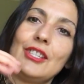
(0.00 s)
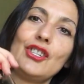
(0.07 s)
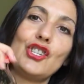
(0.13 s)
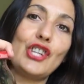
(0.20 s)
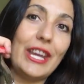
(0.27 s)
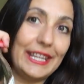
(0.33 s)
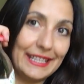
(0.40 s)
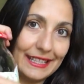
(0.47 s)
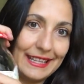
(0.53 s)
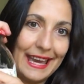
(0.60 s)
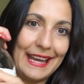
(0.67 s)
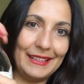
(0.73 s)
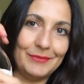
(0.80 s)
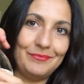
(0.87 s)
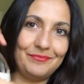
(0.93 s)
shake
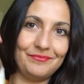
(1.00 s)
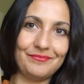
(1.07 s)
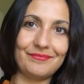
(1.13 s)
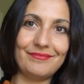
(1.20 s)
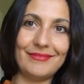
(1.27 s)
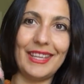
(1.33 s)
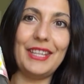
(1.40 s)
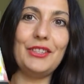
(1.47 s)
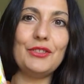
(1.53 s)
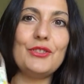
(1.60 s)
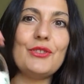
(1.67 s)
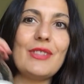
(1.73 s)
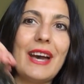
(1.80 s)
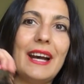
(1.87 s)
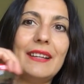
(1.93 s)
again. And you
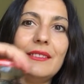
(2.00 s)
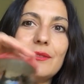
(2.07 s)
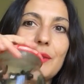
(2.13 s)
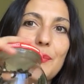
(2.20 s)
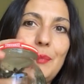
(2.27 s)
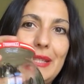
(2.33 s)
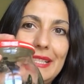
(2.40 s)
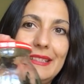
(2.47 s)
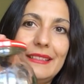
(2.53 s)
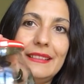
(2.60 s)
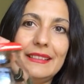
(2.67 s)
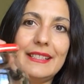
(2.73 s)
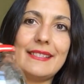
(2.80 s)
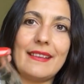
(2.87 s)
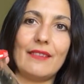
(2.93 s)
do that
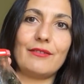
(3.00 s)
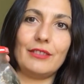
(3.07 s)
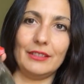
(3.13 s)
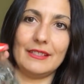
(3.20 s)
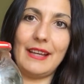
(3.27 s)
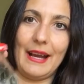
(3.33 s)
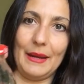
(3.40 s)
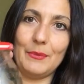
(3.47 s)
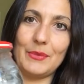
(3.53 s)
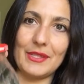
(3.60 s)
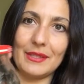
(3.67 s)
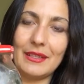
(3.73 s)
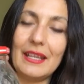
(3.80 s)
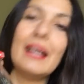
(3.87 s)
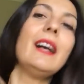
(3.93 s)
repeatedly several times